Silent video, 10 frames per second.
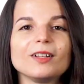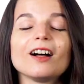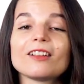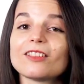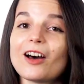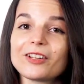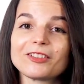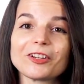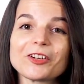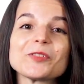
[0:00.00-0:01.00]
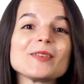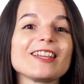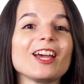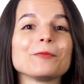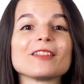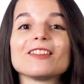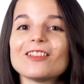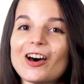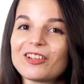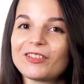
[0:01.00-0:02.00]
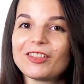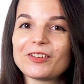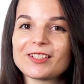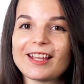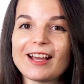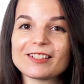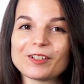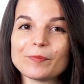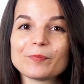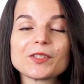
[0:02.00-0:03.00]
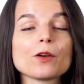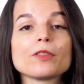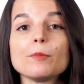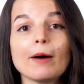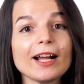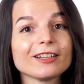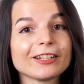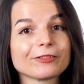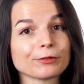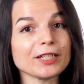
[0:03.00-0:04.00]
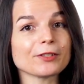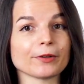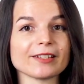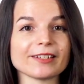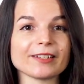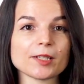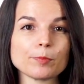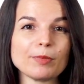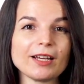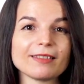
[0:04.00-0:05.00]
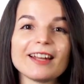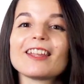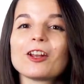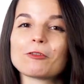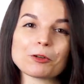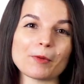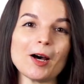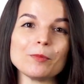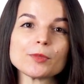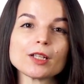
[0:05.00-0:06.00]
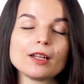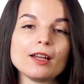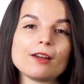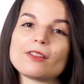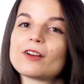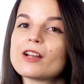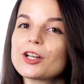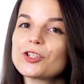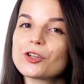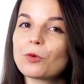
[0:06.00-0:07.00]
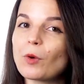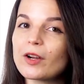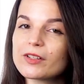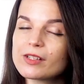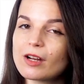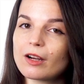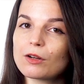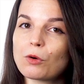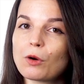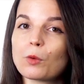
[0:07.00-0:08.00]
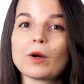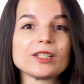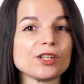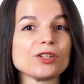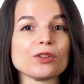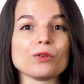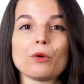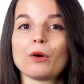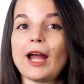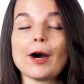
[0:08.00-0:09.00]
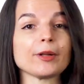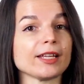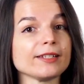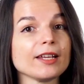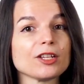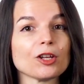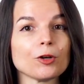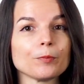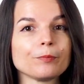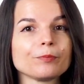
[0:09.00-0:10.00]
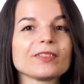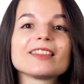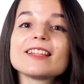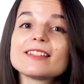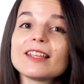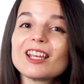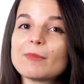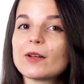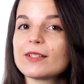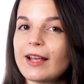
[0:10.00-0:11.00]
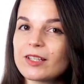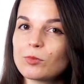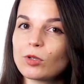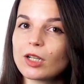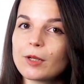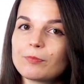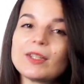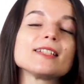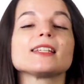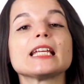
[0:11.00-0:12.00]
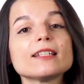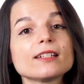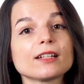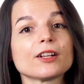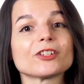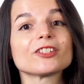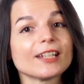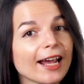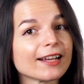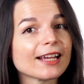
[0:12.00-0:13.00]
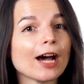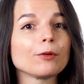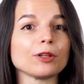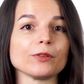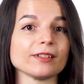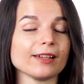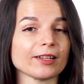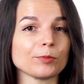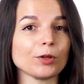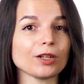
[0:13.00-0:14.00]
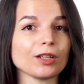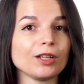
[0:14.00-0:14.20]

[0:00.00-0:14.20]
A lot of learners begin with a lot of enthusiasm, so they buy a lot of resources, but then get overwhelmed. They're not sure where to start or what to do or how to continue. Let's think about a textbook. It's easy to understand how to use a textbook.